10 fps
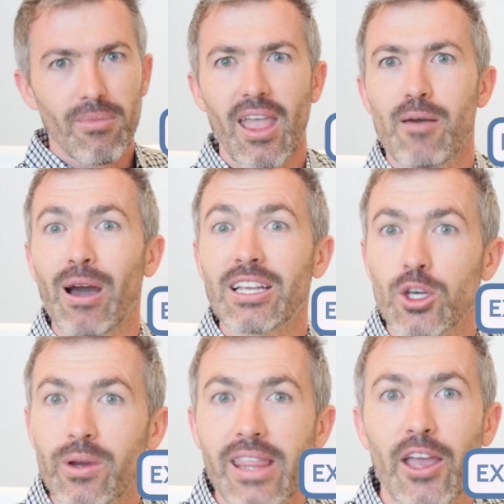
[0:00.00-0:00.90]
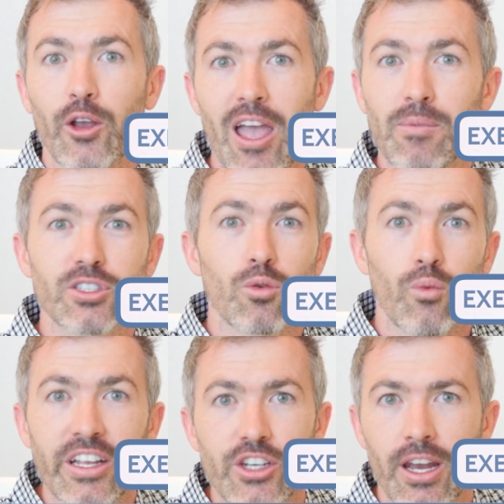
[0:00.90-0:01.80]
And by doing that, you're able to
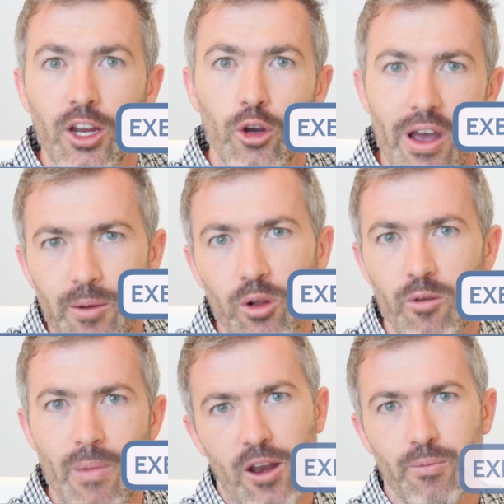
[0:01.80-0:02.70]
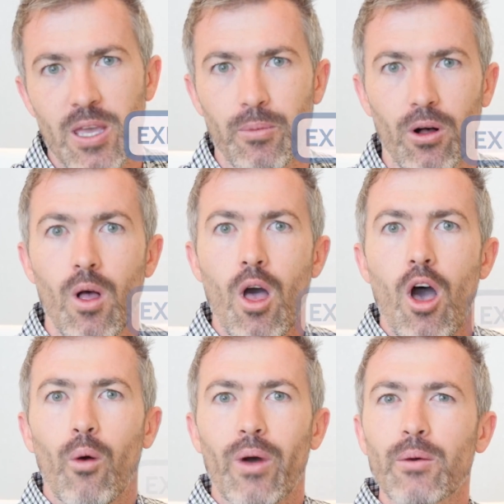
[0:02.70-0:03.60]
reach an incredible amount of people.
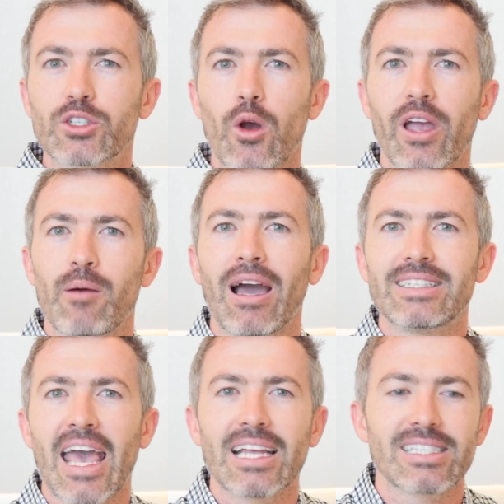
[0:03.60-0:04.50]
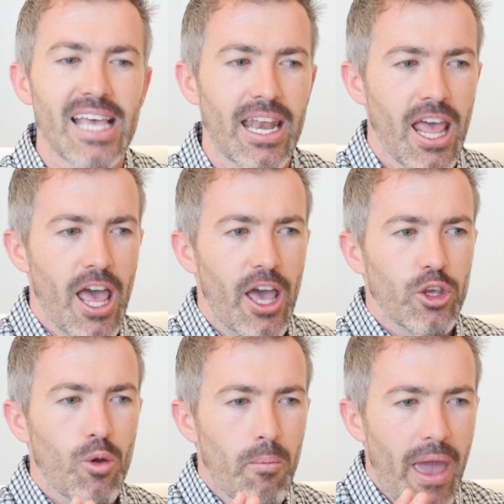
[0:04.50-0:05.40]
When I was growing up, my dad said,
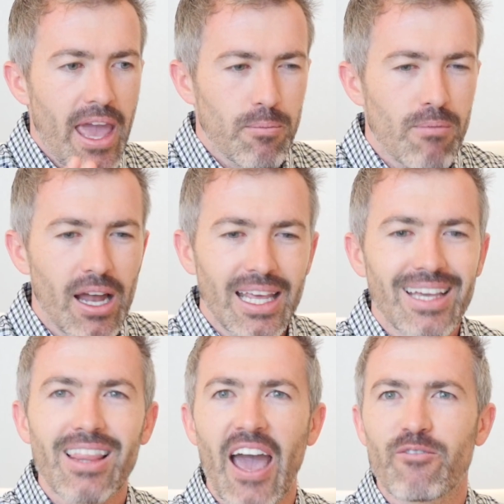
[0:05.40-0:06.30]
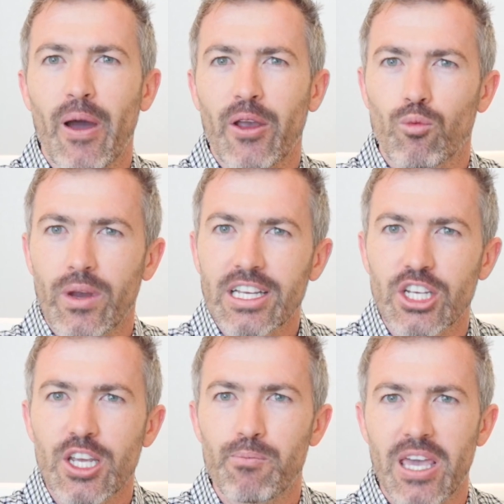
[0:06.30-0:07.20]
you make money in life by
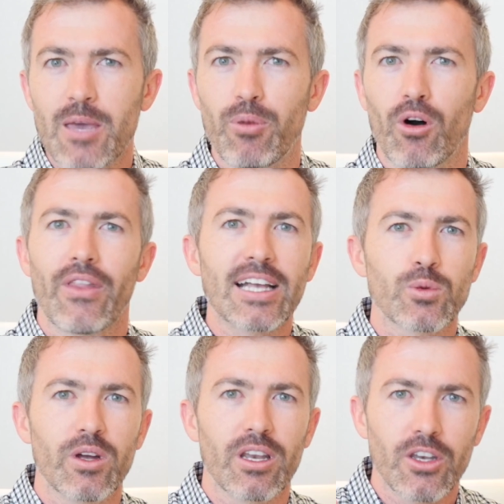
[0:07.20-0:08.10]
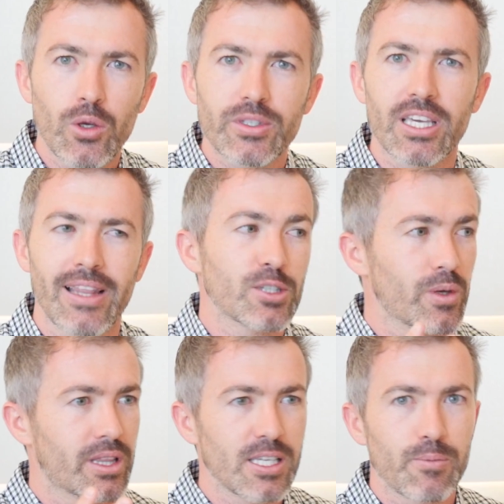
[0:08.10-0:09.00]
reaching people. And that's what Nu Skin, that's
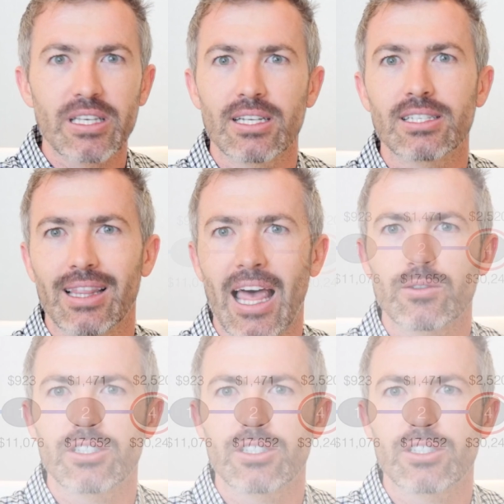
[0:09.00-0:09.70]
what this business allows